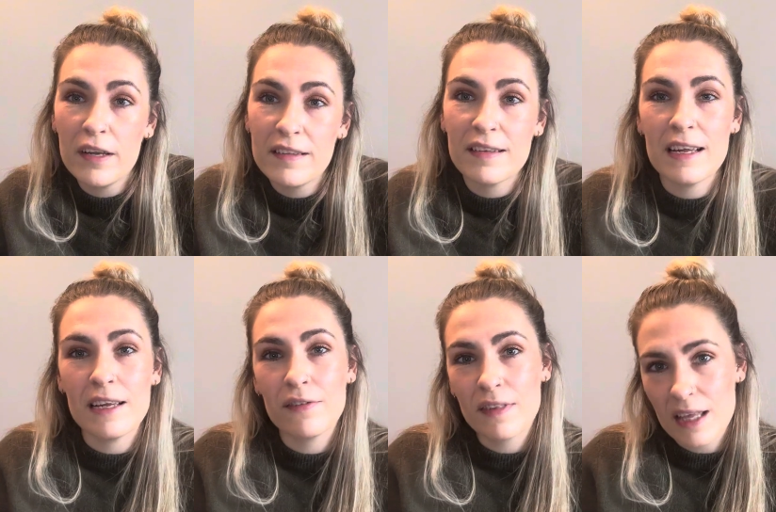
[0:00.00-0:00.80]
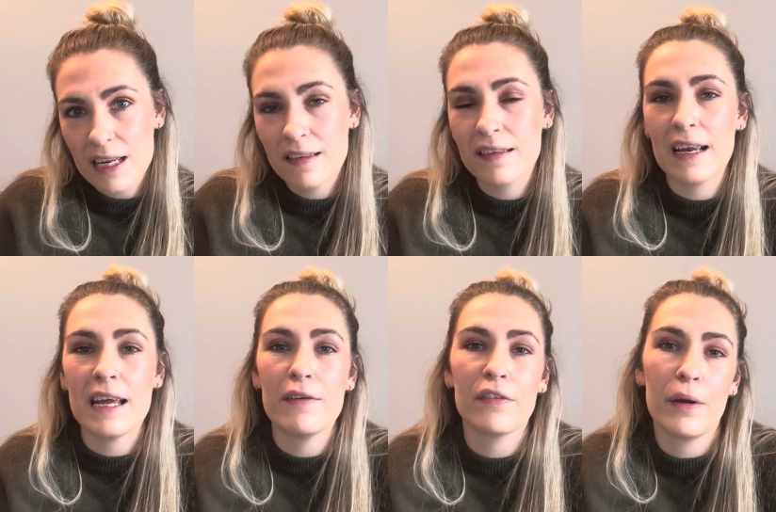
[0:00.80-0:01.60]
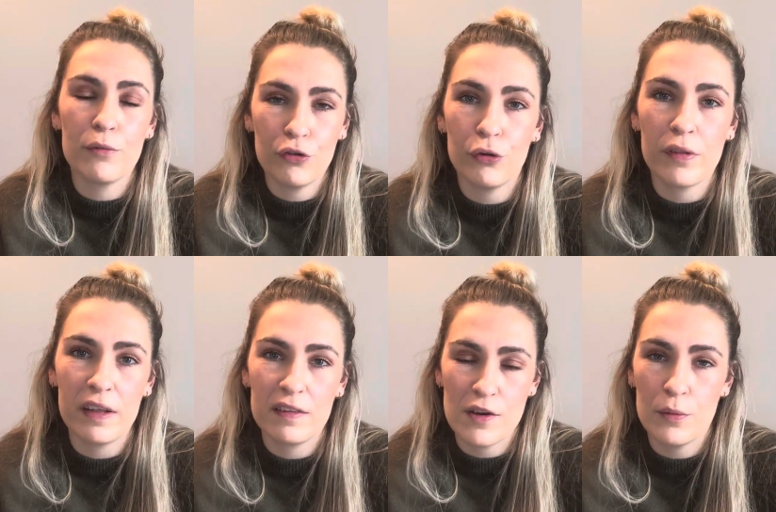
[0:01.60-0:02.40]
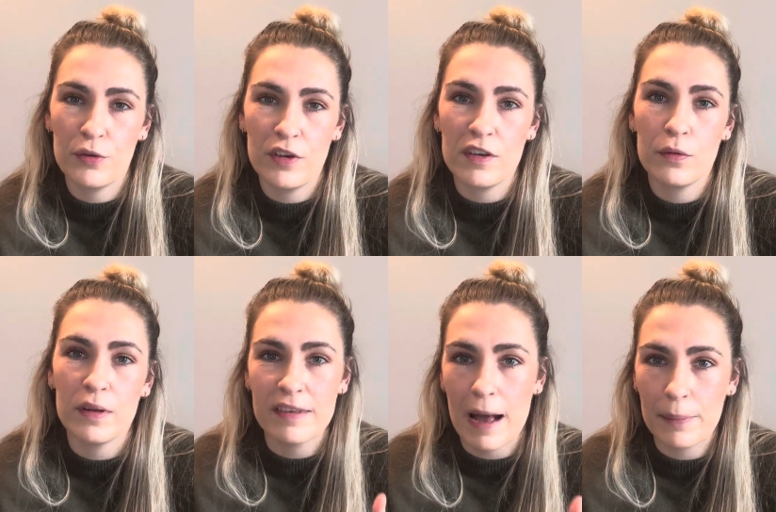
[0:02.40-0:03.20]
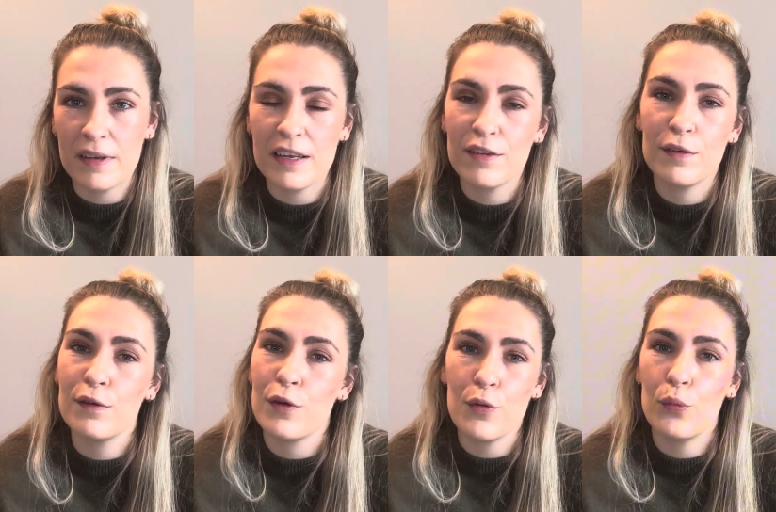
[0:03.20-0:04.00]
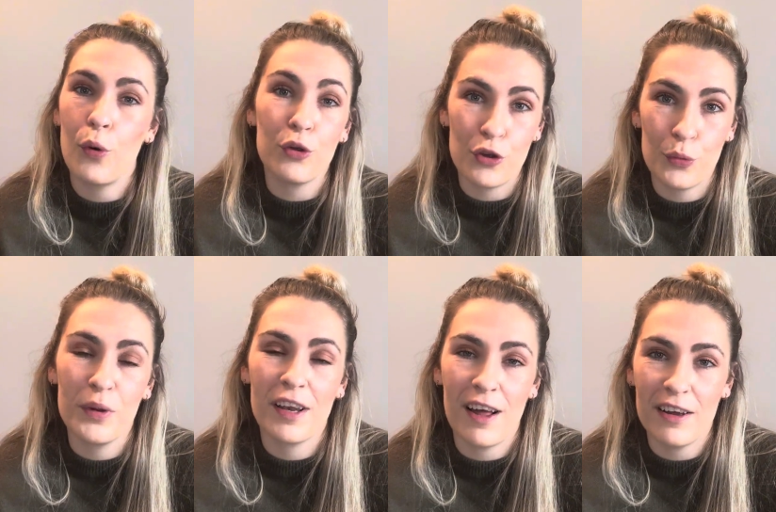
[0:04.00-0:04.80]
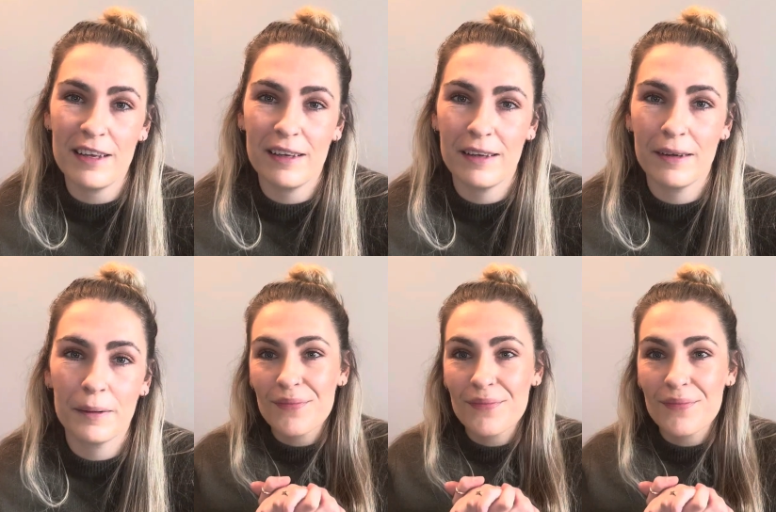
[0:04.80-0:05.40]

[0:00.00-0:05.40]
sleeves, thin sleeves. I'm sure there's the option to adapt it to suit what you would like.